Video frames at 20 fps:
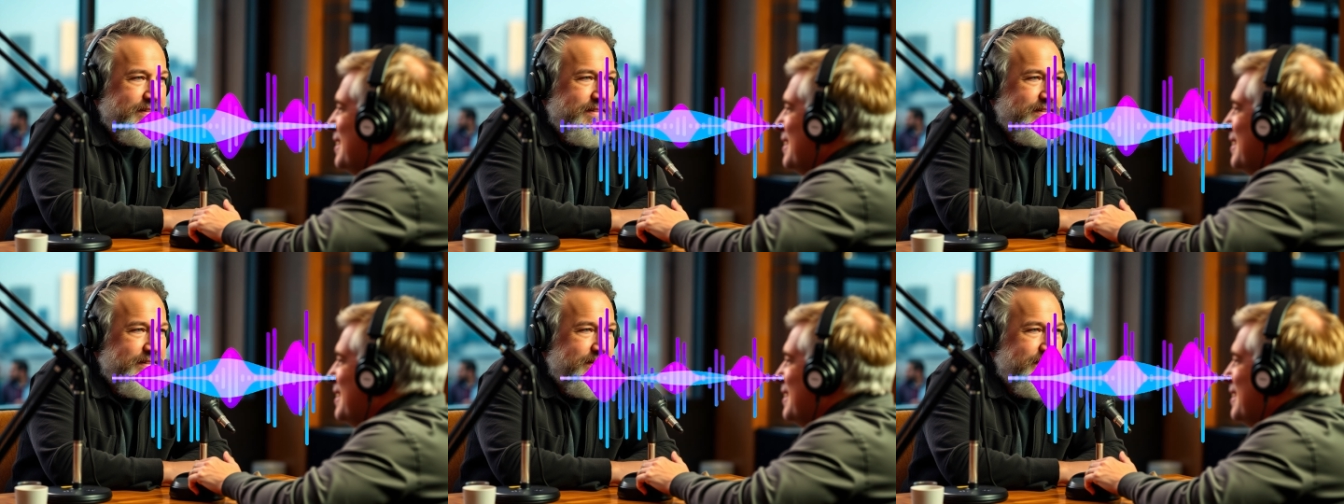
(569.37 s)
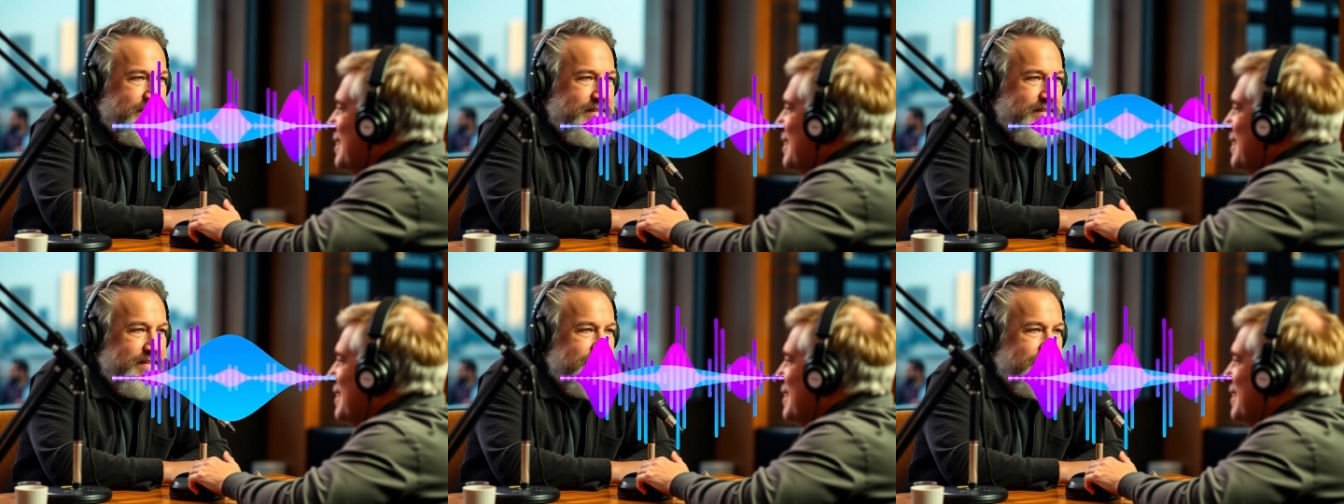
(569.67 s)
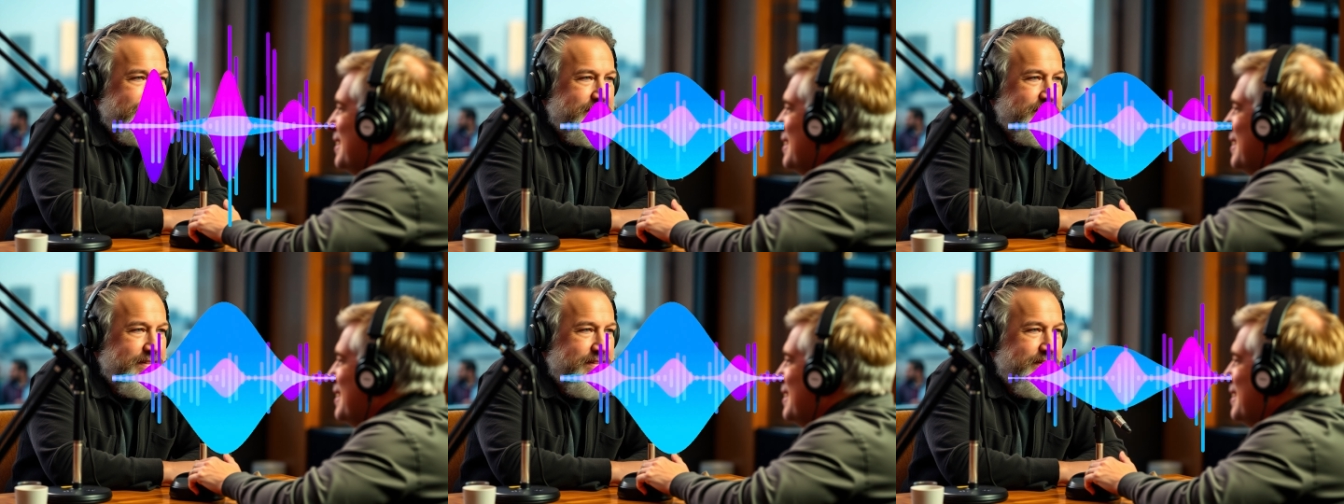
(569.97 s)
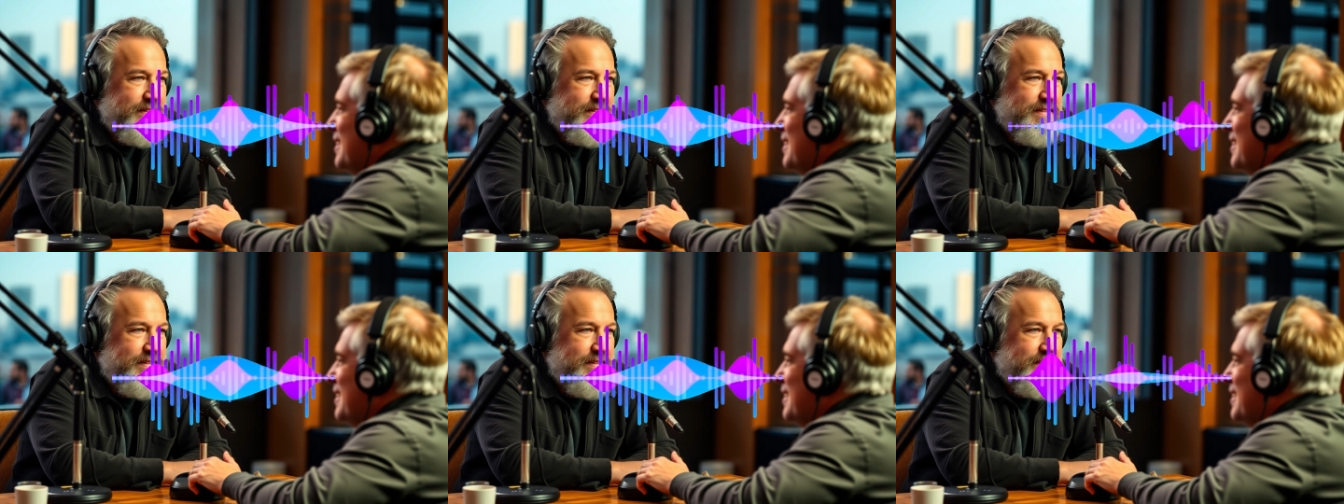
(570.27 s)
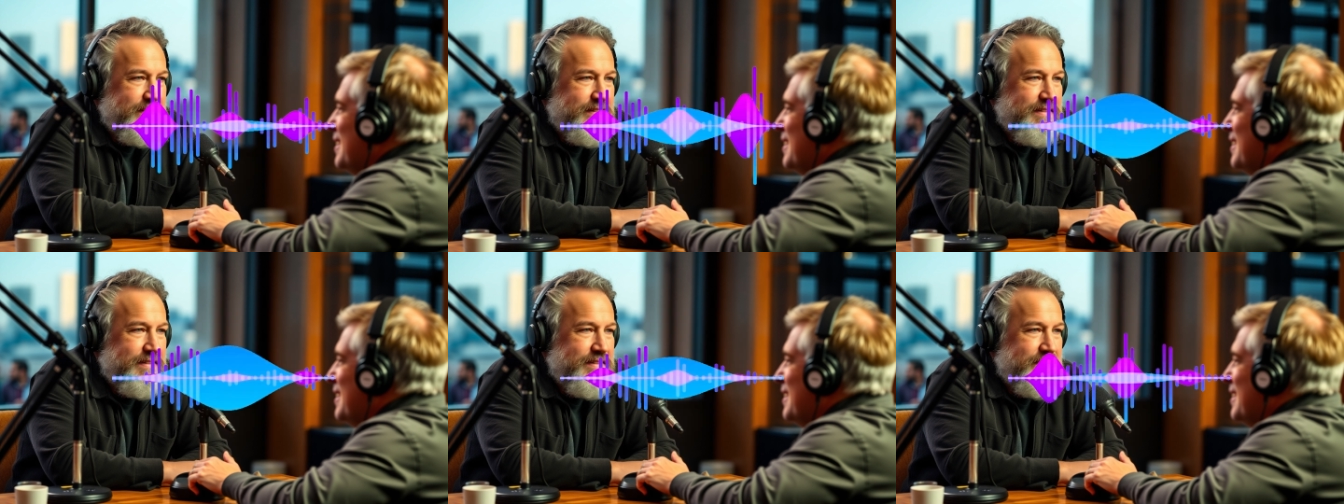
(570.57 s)
and using
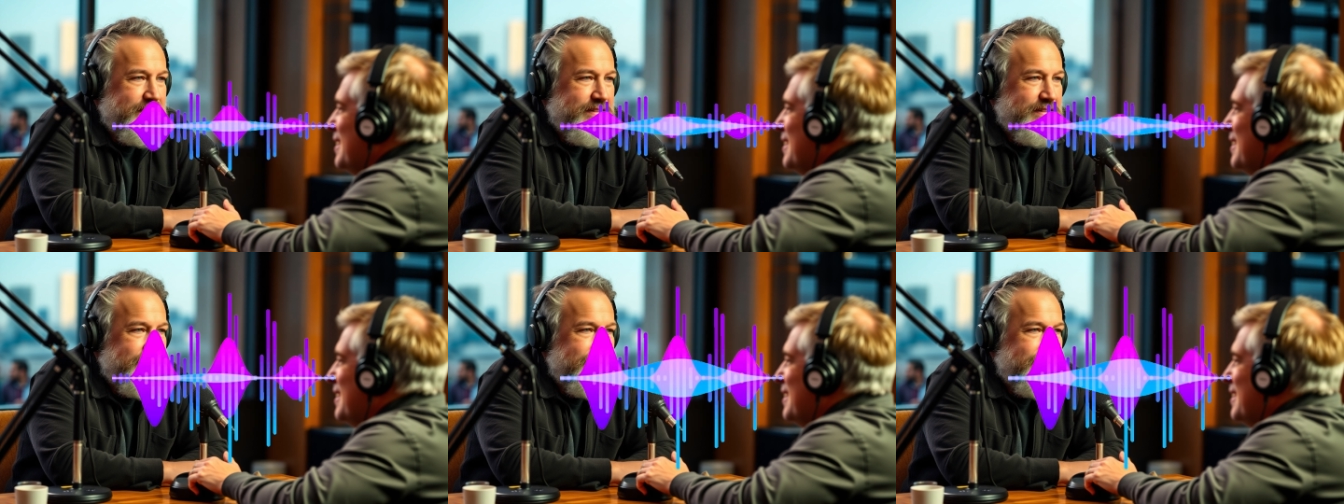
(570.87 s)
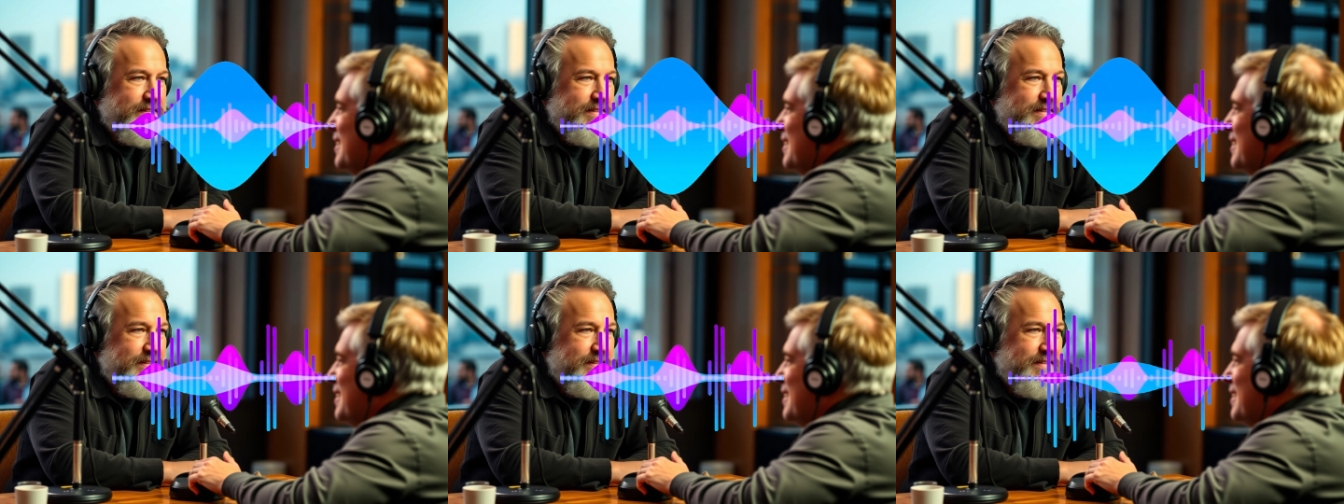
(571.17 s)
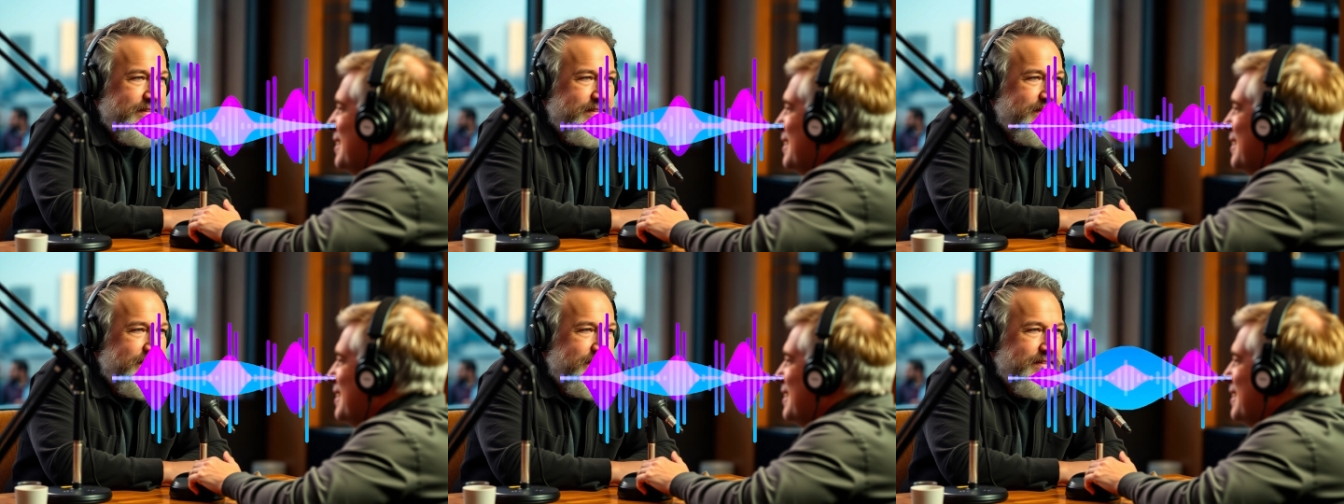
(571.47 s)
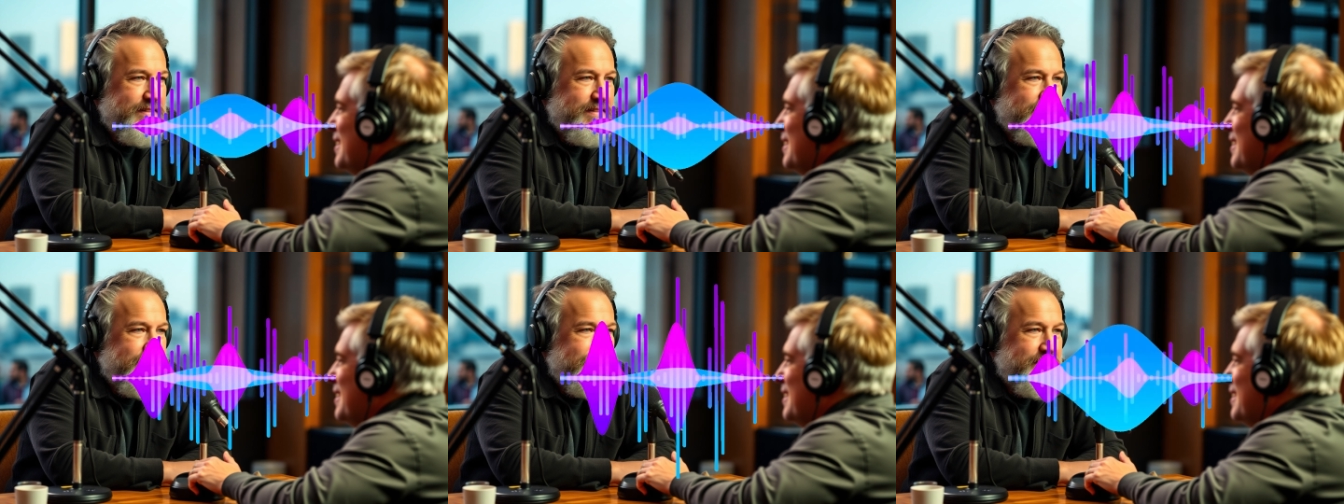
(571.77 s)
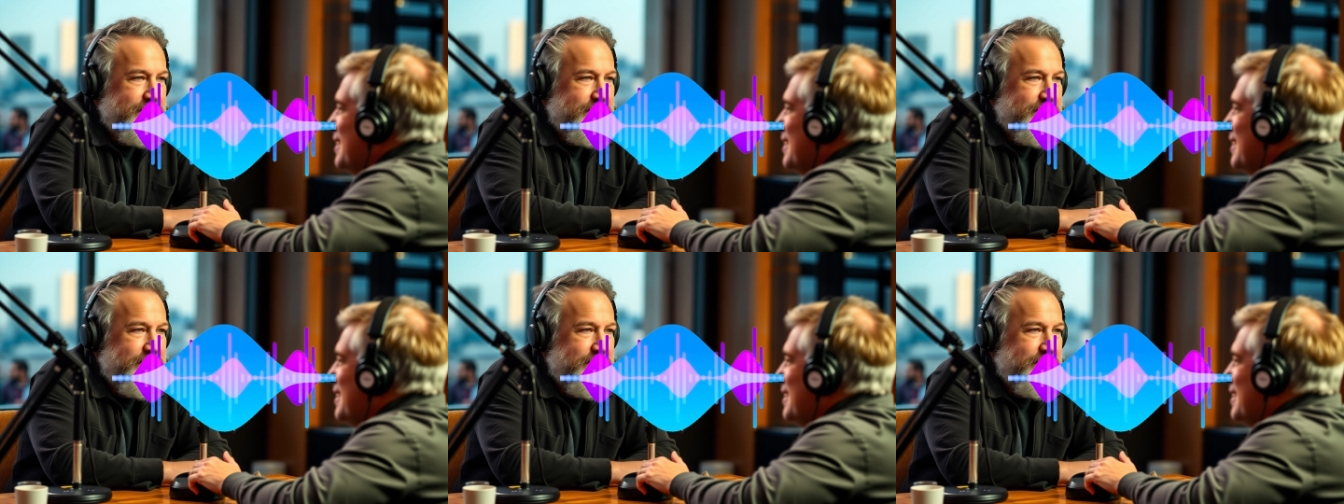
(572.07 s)
them to fuel your growth.